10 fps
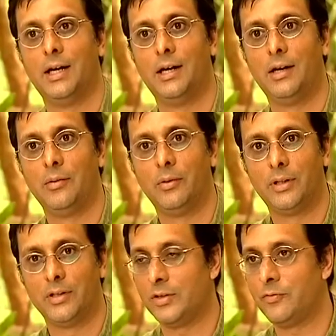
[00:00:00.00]
uh,
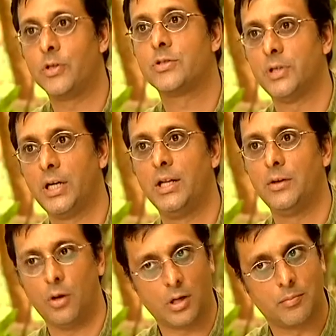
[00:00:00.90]
there's unfortunately
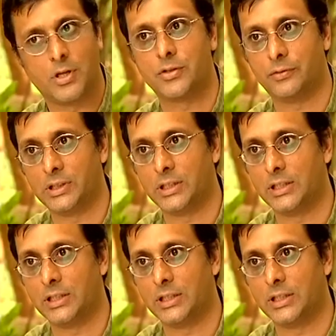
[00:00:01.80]
not much of a